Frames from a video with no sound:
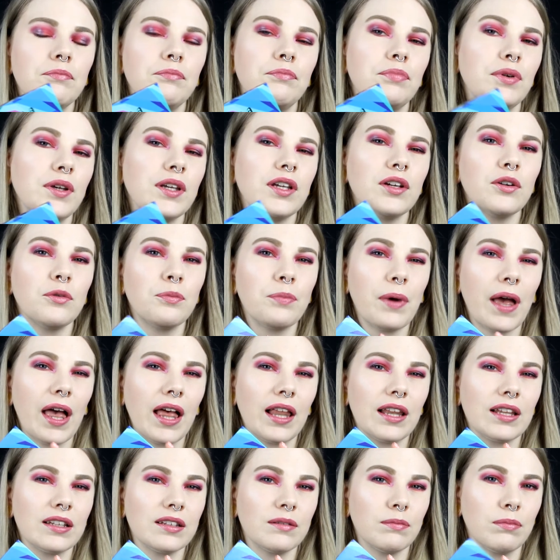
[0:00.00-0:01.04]
bigger
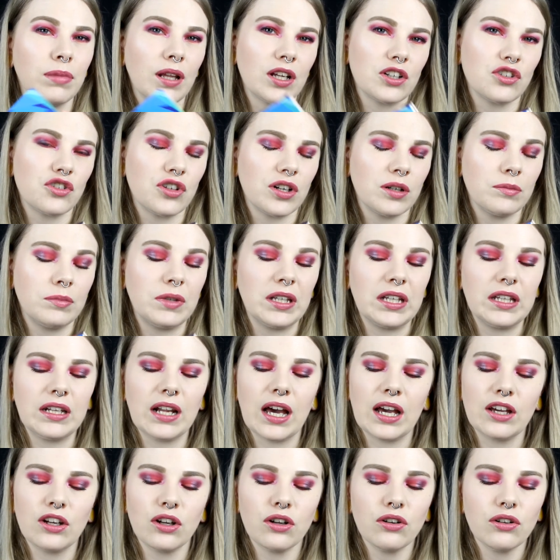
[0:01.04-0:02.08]
palette Blush Tribe did.
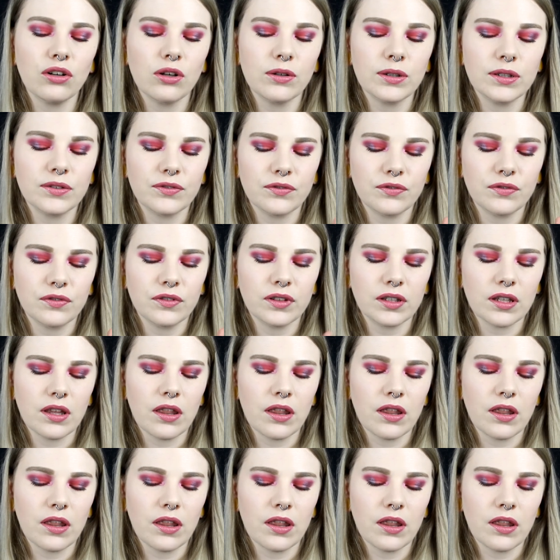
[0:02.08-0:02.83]
I don't know if